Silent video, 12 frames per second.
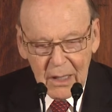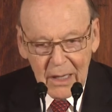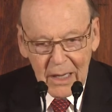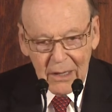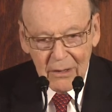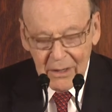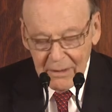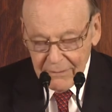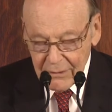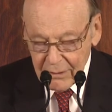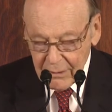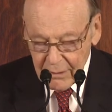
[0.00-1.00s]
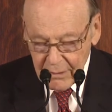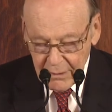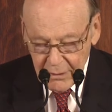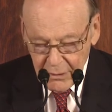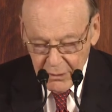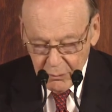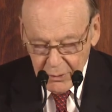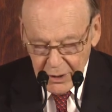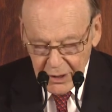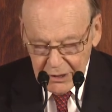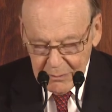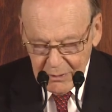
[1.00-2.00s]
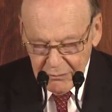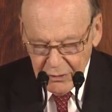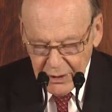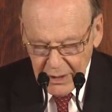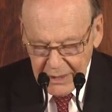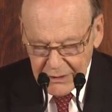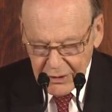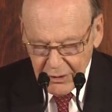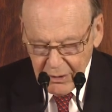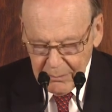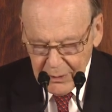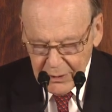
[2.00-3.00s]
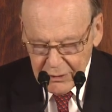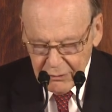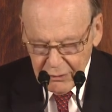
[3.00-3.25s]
However, we ultimately realized that our ability to